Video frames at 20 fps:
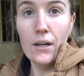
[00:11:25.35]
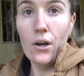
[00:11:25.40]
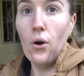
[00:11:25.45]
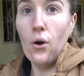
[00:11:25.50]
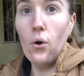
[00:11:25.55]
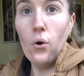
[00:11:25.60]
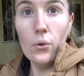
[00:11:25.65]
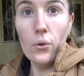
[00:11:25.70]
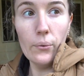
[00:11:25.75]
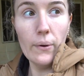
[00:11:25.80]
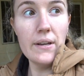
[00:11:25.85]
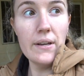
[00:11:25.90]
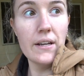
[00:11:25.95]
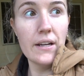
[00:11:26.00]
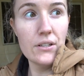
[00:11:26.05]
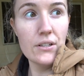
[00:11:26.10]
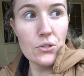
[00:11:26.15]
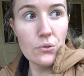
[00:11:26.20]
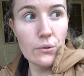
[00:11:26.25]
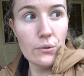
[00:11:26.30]
all the way
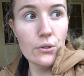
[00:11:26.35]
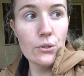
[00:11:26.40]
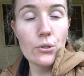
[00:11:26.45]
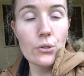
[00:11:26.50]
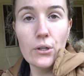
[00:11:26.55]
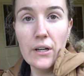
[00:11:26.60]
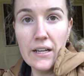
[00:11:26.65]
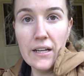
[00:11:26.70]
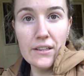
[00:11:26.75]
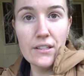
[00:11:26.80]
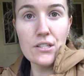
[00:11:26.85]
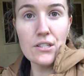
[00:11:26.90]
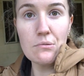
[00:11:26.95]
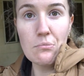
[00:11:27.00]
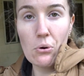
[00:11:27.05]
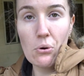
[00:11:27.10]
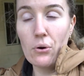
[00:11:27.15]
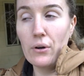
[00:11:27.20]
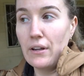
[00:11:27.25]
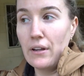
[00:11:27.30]
down to a creek this
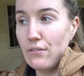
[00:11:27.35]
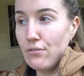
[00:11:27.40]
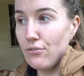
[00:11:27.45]
morning,